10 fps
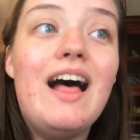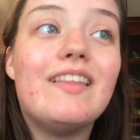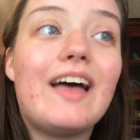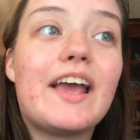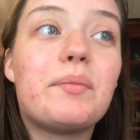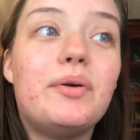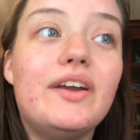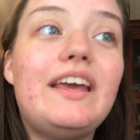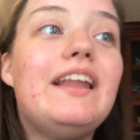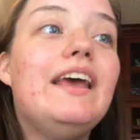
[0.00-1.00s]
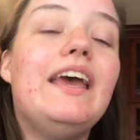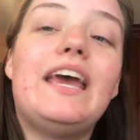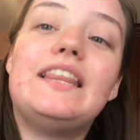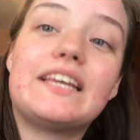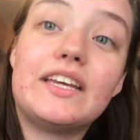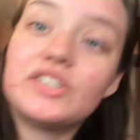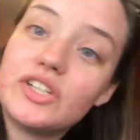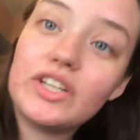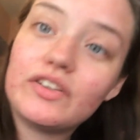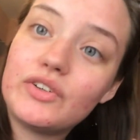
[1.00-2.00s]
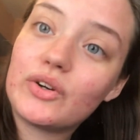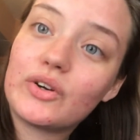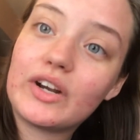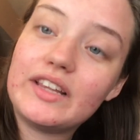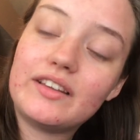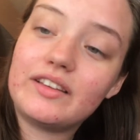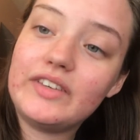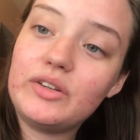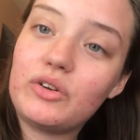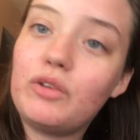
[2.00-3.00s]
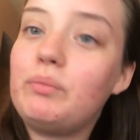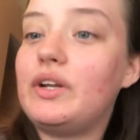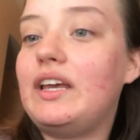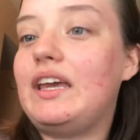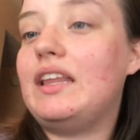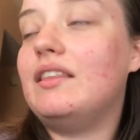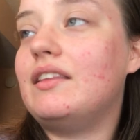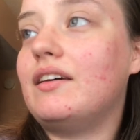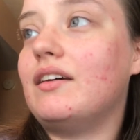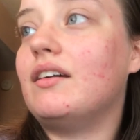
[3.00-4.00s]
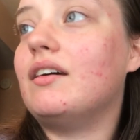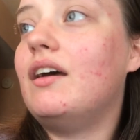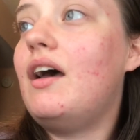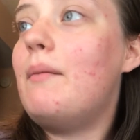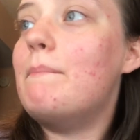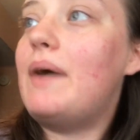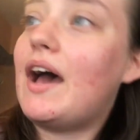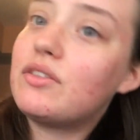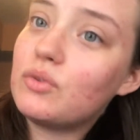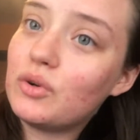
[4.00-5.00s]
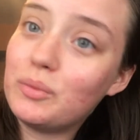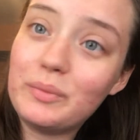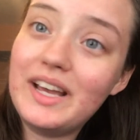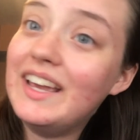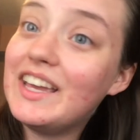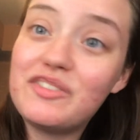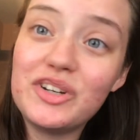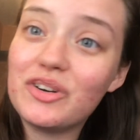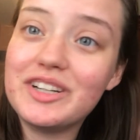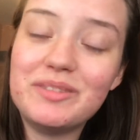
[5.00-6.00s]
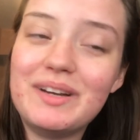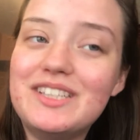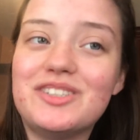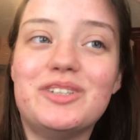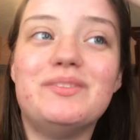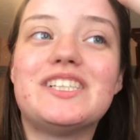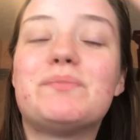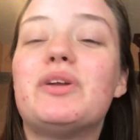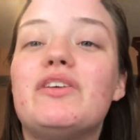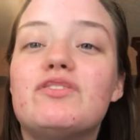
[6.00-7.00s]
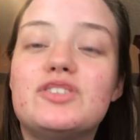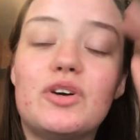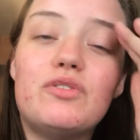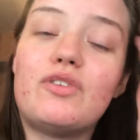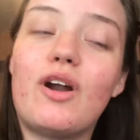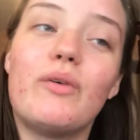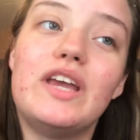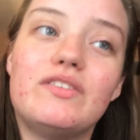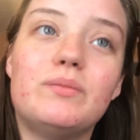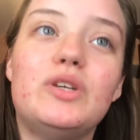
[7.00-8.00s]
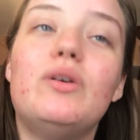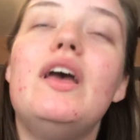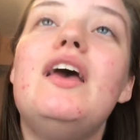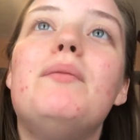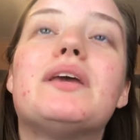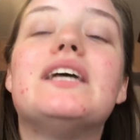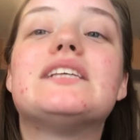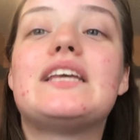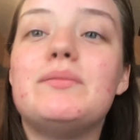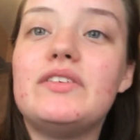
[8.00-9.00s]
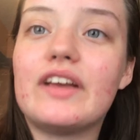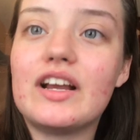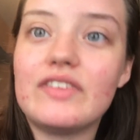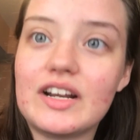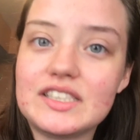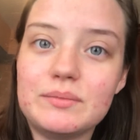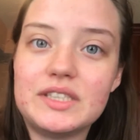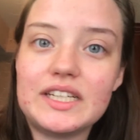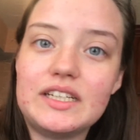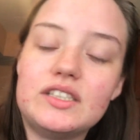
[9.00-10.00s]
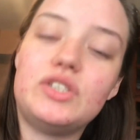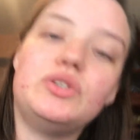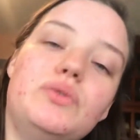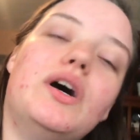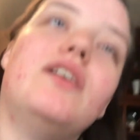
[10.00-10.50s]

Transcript: Like, put it in the kitchen if you're in the living room, put it in the bathroom if you're in your bedroom, just put it so far away from you, because it can be very tempting to